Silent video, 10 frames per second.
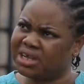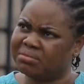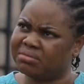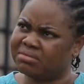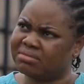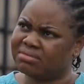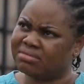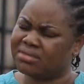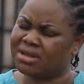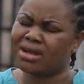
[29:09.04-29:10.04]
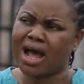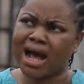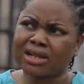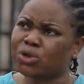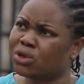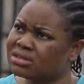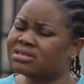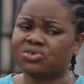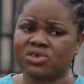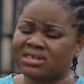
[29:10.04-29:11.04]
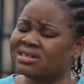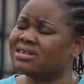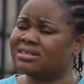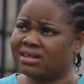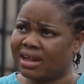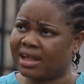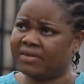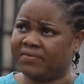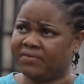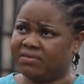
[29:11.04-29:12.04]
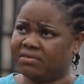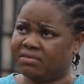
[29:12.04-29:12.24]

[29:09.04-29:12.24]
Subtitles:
him and not stressing his life.